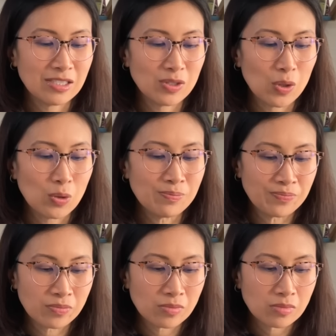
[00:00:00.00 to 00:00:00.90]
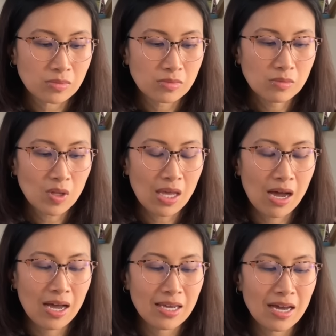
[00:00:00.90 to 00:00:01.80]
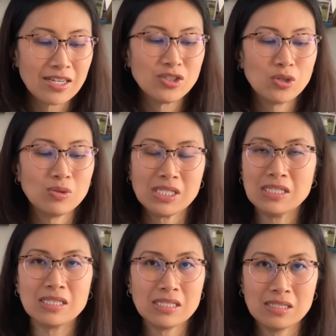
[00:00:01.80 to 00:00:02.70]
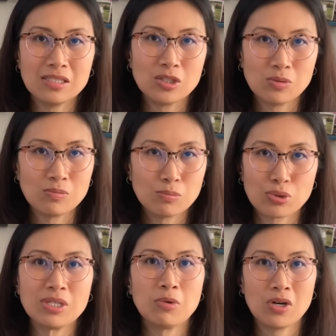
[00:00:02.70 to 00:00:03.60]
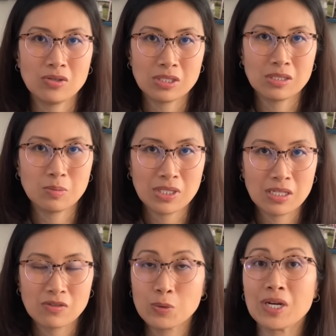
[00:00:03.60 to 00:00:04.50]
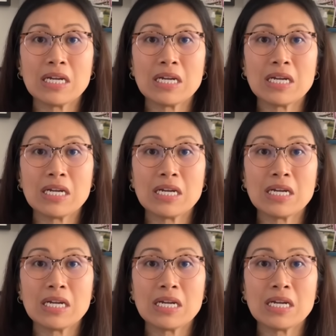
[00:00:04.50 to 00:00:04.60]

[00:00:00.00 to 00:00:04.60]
So I don't need these, pretty bottles displayed everywhere.